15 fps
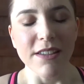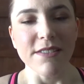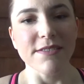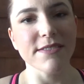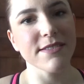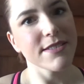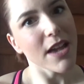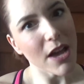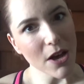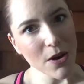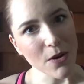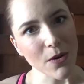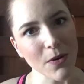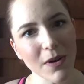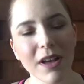
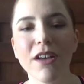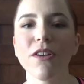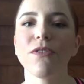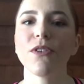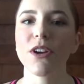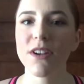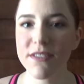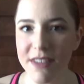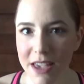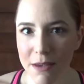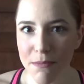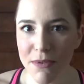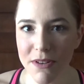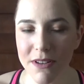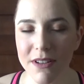So, for
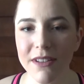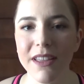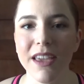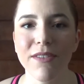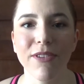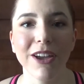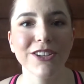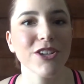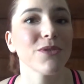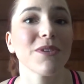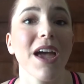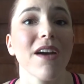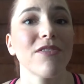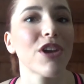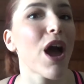example, if I don't
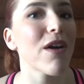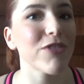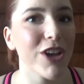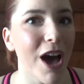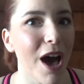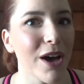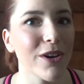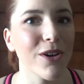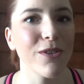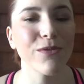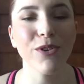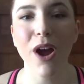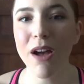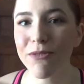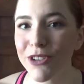have an avocado
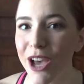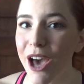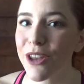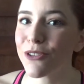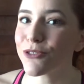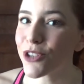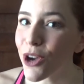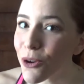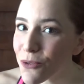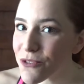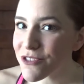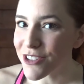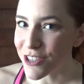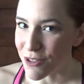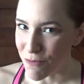for avocado
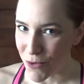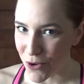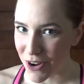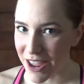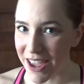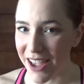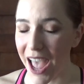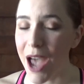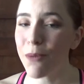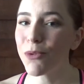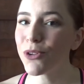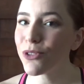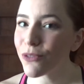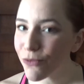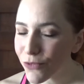toast in the morning, I
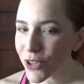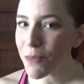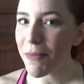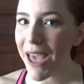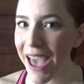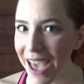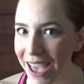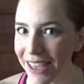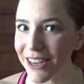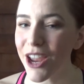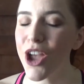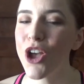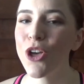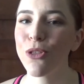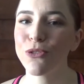will flip
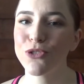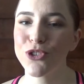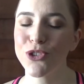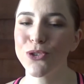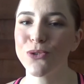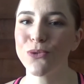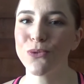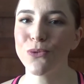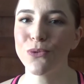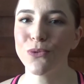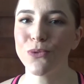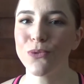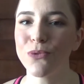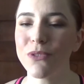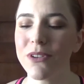ahead
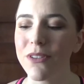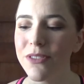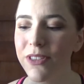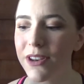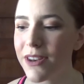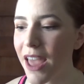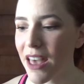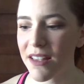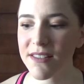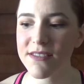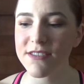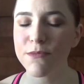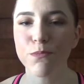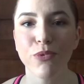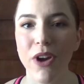to the
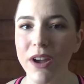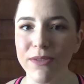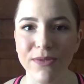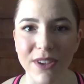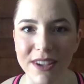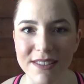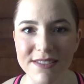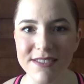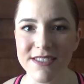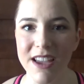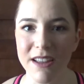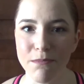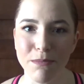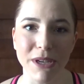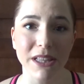next breakfast
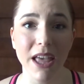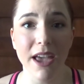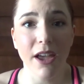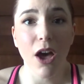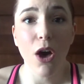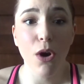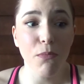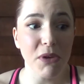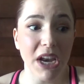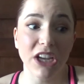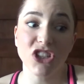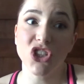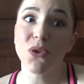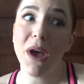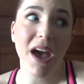and be like, oh, but I
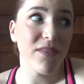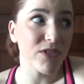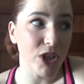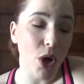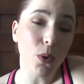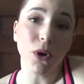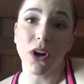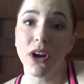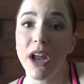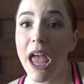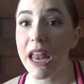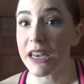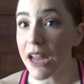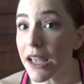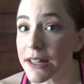do have yogurt
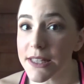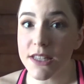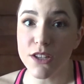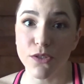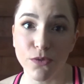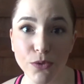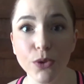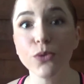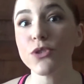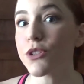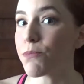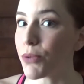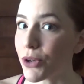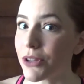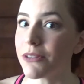and nuts and fruit
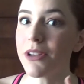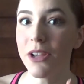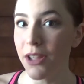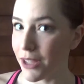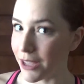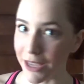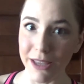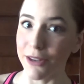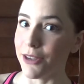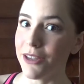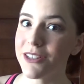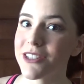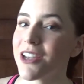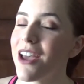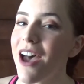to put in it,